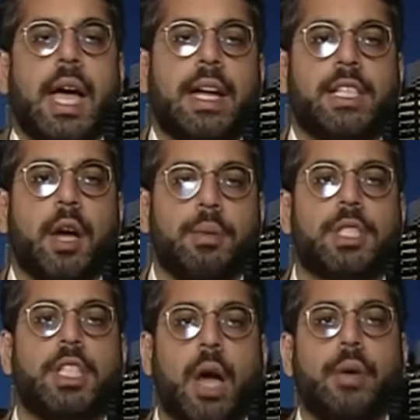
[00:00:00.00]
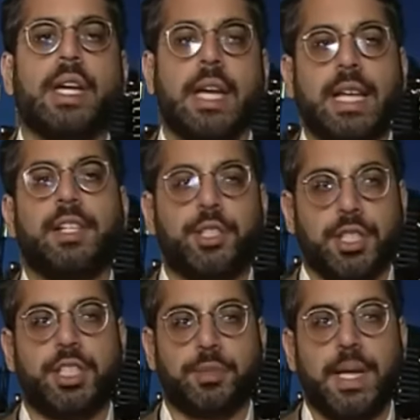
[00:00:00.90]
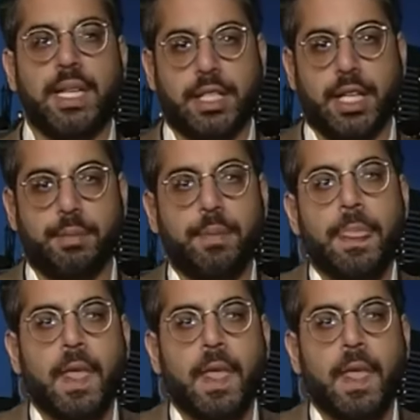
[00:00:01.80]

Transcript: And as I was going into this meeting,